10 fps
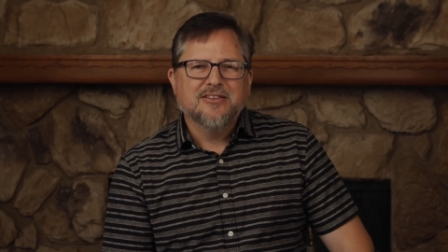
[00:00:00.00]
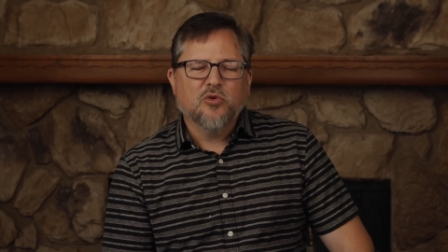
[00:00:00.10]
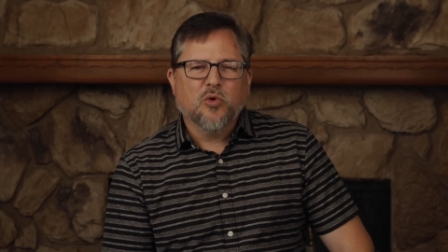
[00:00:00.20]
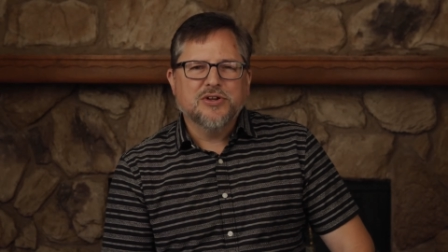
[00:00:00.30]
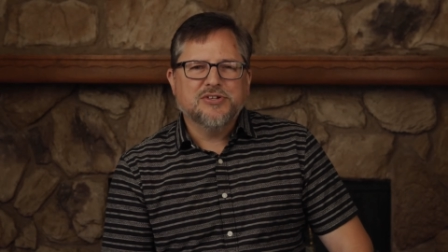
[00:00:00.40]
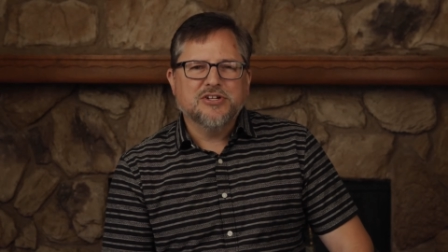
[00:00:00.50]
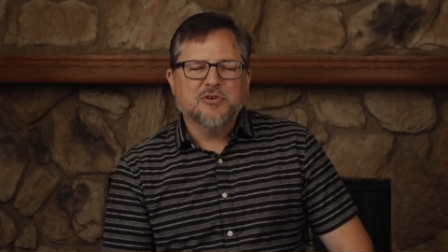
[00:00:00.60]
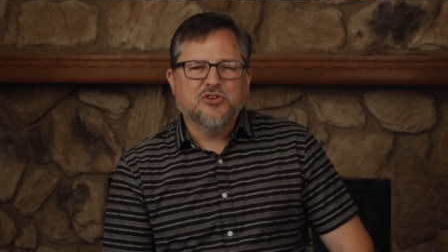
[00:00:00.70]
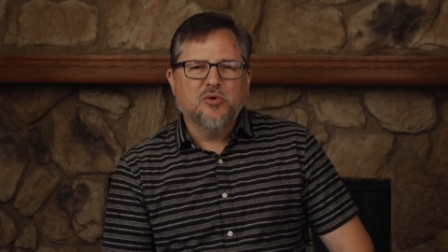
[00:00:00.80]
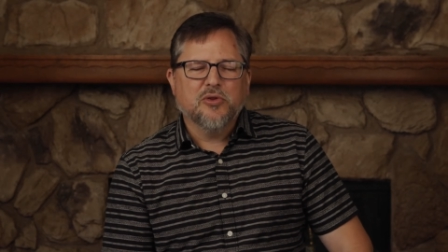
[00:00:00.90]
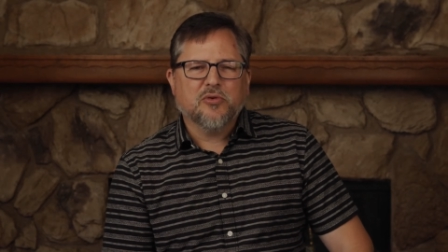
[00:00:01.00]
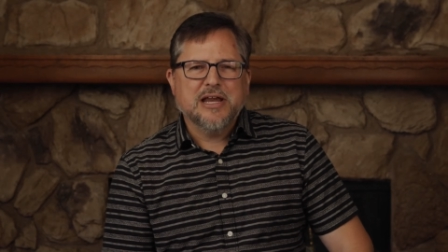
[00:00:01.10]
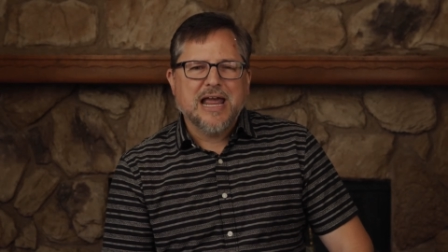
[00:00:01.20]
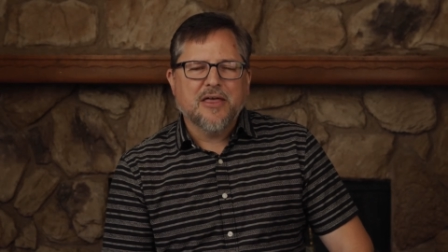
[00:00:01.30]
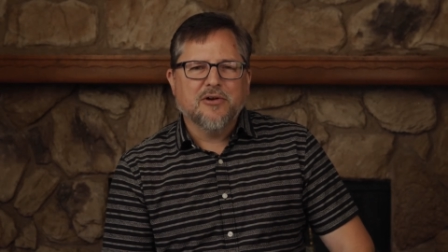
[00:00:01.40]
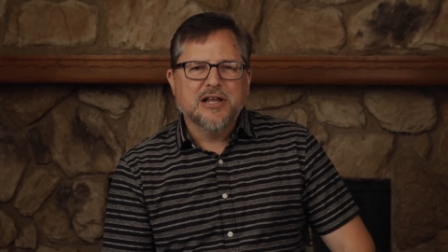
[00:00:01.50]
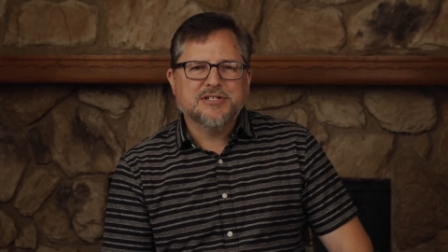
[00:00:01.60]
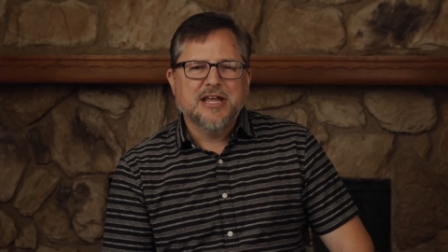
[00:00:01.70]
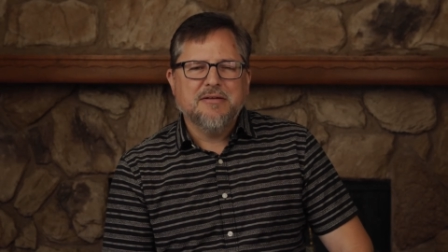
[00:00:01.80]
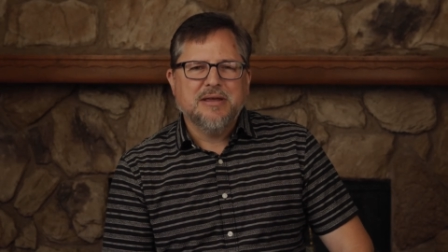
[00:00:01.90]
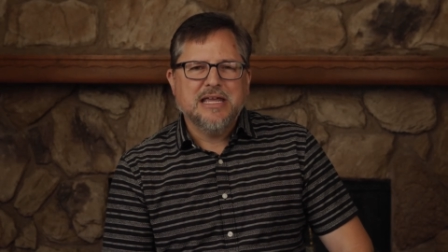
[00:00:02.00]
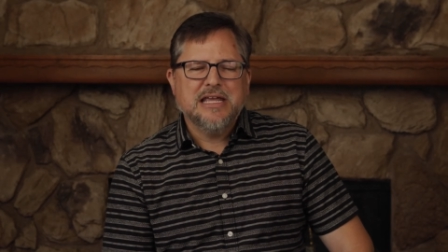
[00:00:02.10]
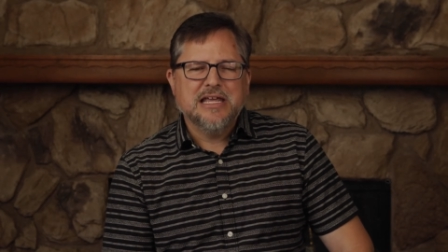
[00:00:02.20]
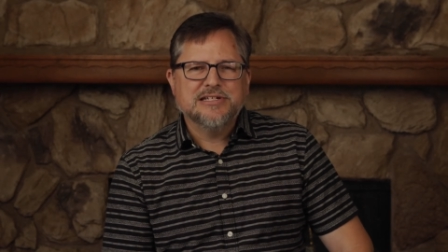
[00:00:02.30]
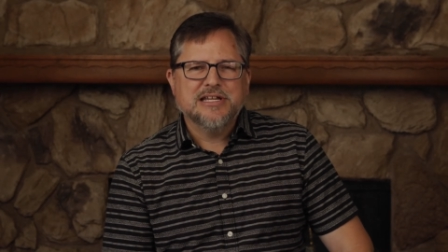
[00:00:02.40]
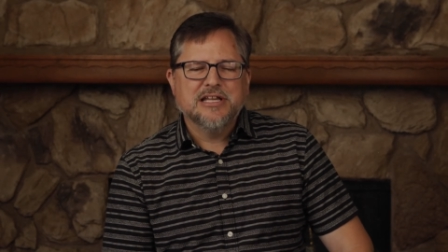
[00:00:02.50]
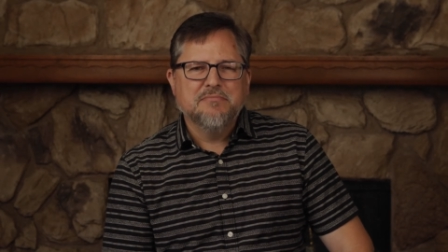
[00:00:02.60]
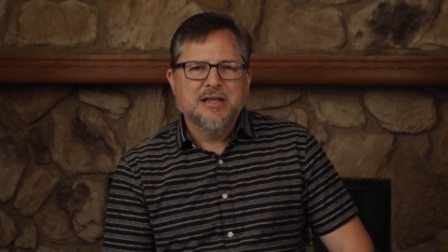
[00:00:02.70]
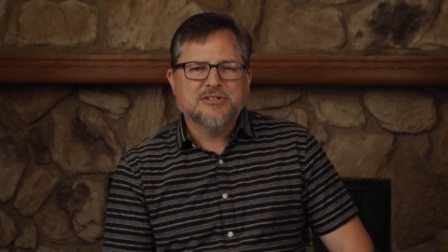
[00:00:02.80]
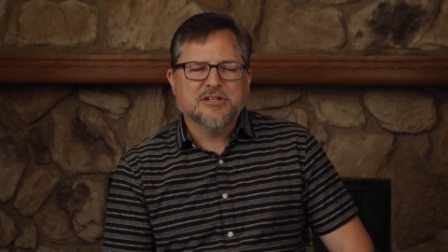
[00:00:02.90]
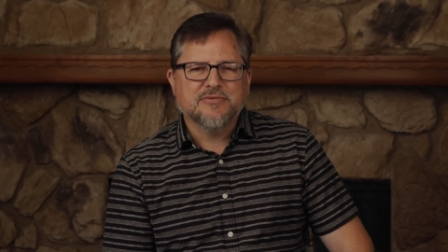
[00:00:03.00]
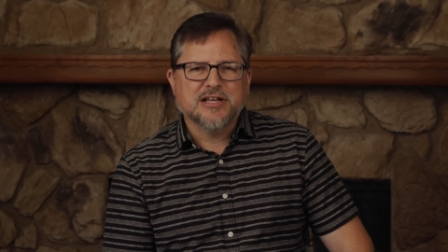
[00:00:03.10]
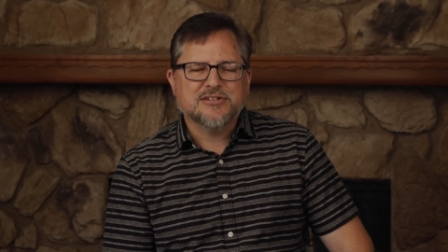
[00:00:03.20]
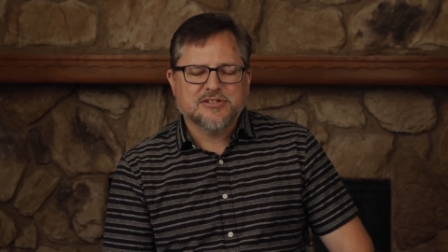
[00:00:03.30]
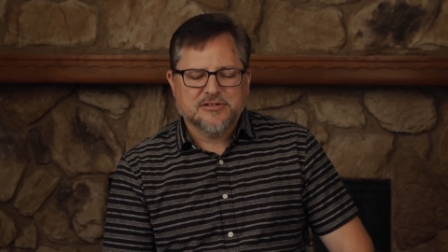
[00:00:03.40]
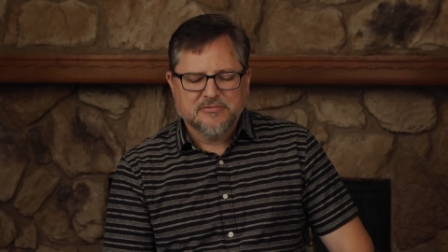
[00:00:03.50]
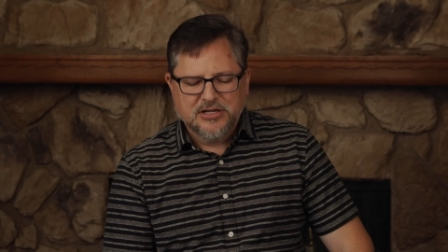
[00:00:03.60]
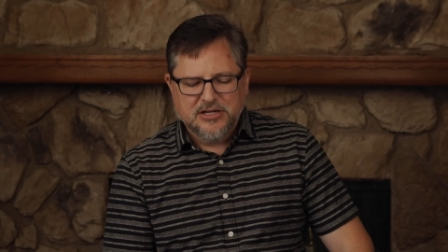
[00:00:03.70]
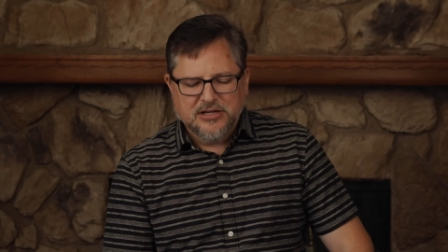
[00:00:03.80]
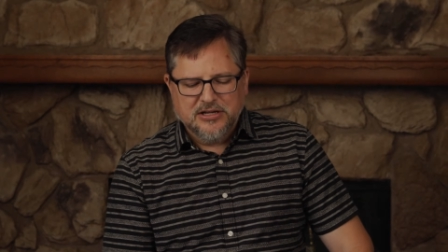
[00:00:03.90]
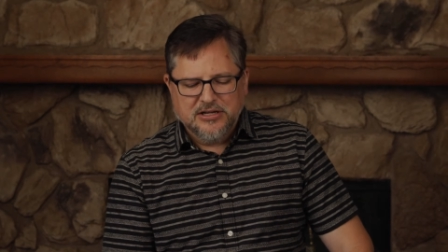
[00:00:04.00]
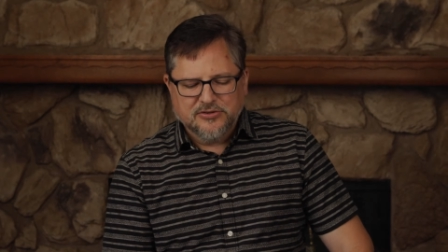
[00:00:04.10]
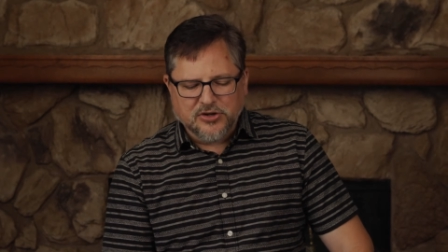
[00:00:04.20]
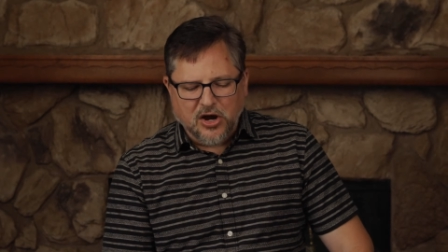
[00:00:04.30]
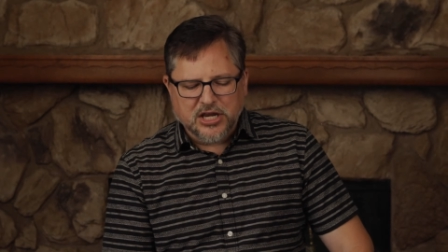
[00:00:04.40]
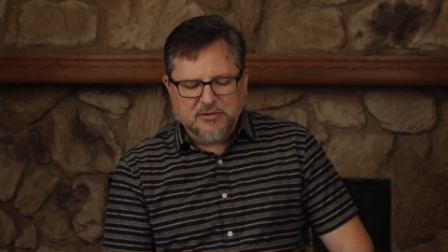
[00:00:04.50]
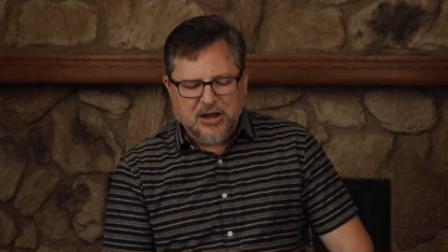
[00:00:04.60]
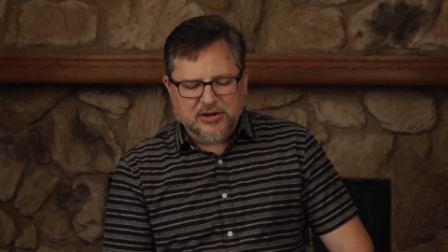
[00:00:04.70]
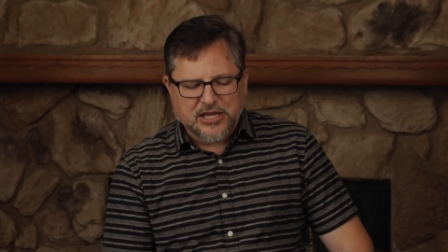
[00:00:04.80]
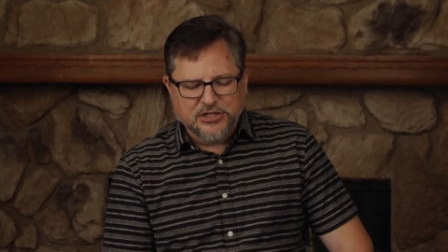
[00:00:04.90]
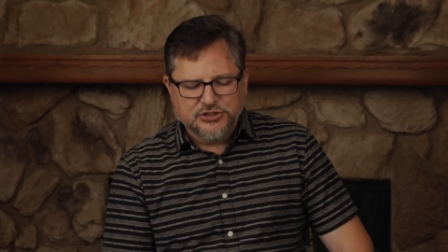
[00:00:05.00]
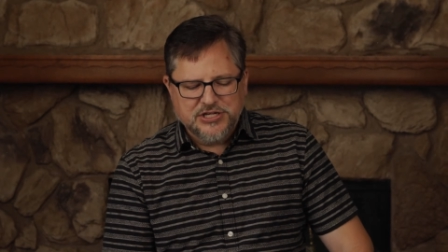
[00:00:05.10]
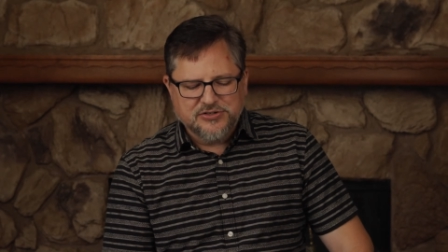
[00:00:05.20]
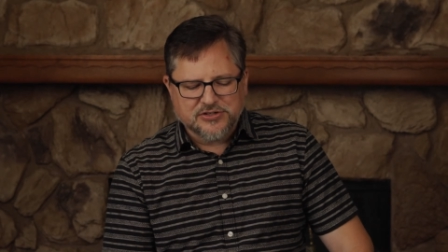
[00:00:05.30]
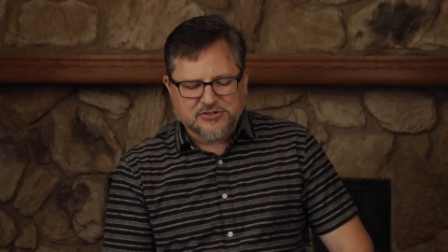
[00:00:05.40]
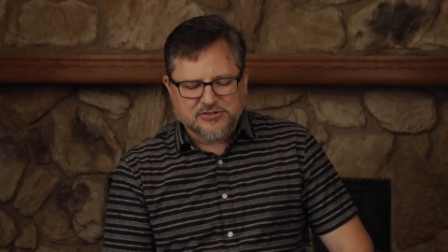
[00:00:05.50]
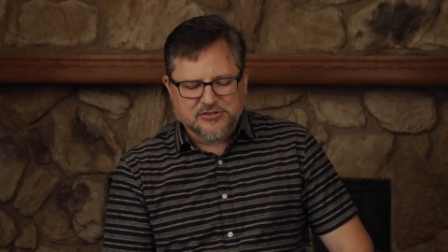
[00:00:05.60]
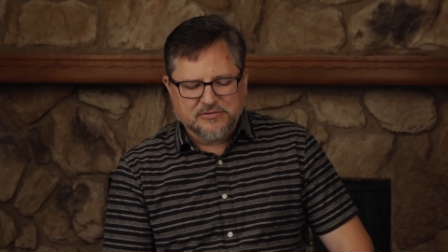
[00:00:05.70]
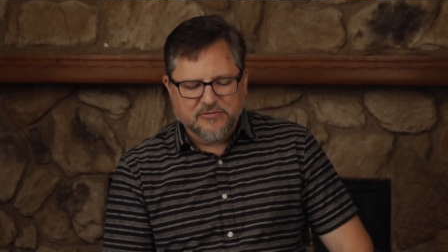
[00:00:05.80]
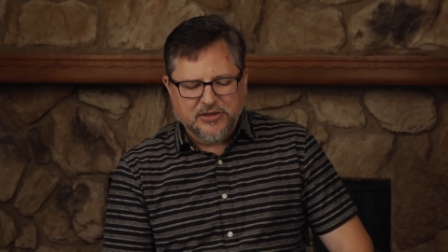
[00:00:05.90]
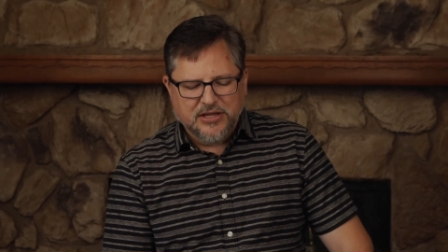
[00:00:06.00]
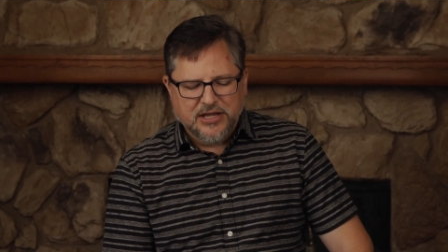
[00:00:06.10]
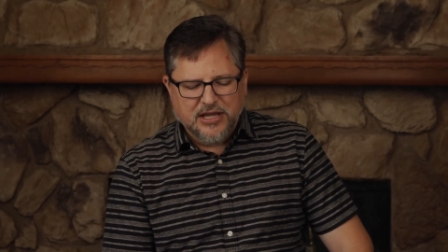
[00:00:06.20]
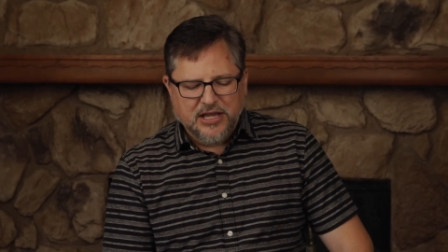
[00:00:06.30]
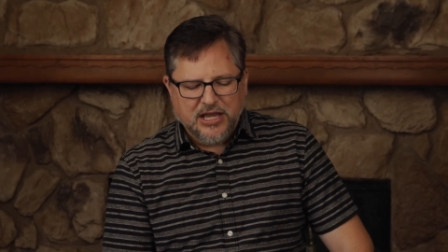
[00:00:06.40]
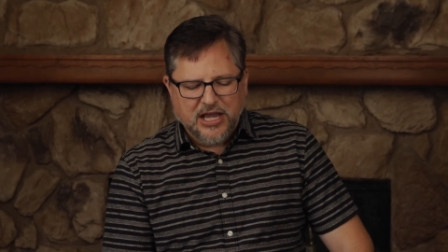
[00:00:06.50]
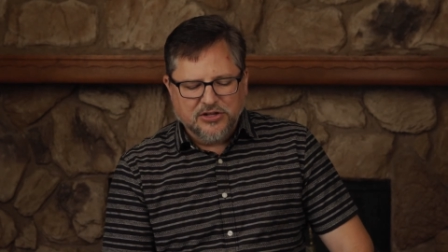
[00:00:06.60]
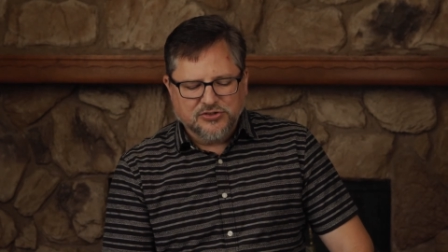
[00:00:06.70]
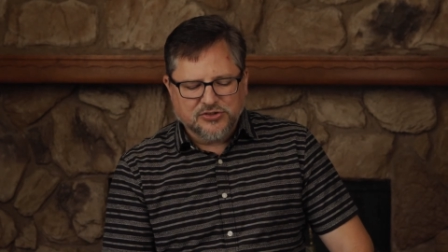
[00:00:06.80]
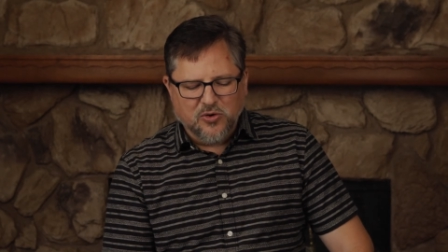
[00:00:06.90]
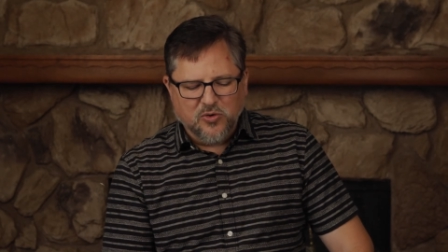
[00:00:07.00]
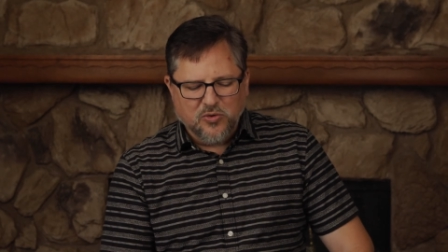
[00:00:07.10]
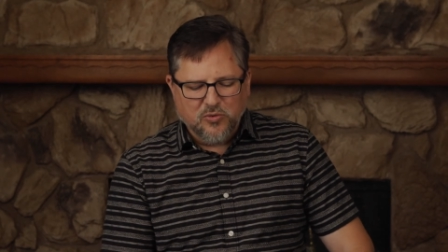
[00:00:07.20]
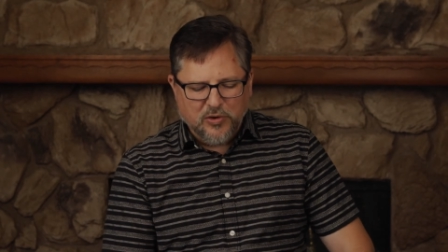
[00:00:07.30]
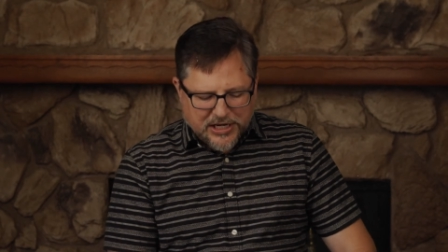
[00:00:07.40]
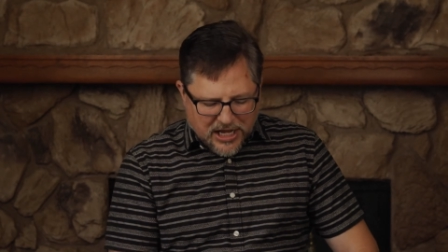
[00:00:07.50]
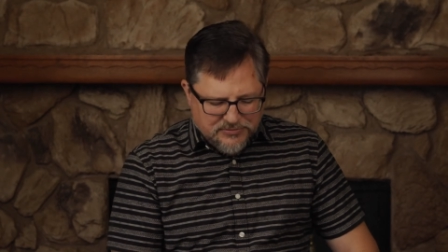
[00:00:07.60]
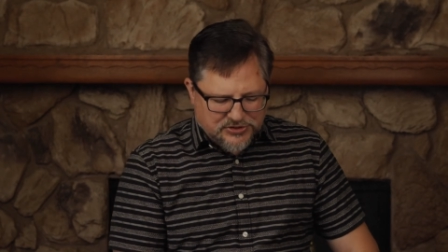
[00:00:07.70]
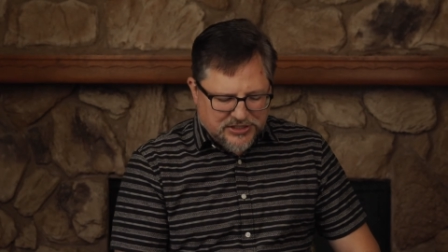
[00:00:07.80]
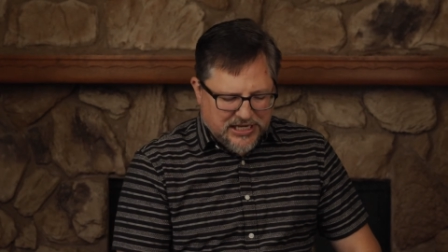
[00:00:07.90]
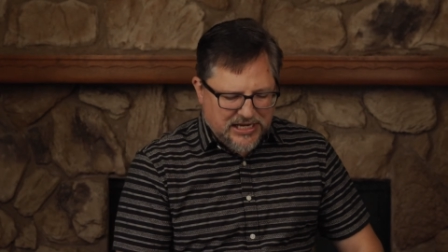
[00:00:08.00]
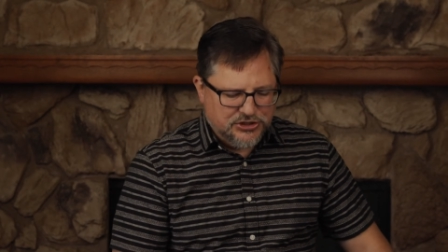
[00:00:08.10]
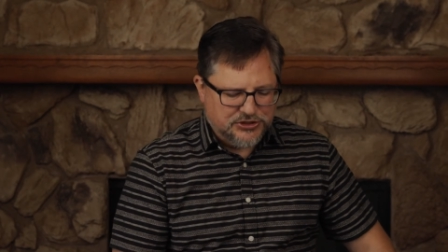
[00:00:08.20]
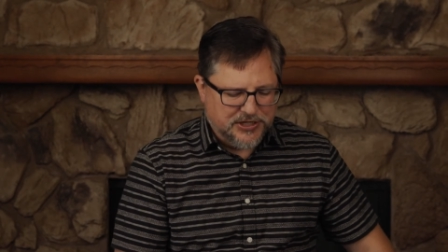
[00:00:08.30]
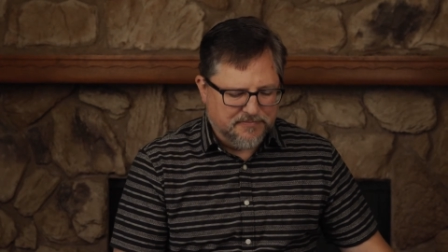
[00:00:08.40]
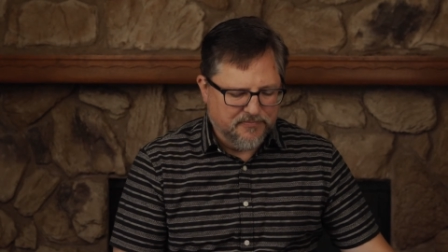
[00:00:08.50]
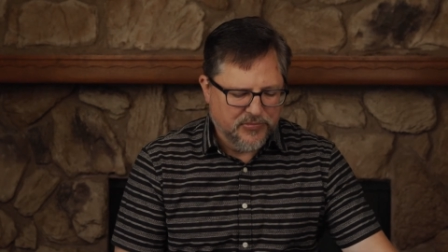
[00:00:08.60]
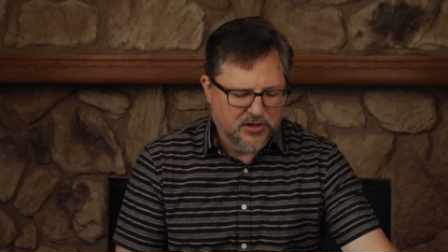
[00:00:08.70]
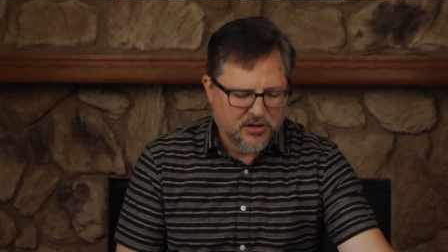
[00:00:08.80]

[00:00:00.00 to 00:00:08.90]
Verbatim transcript: The word says, When two or three gather in His name, He is in the midst of us, talking about King Jesus. And so when it comes to kingship,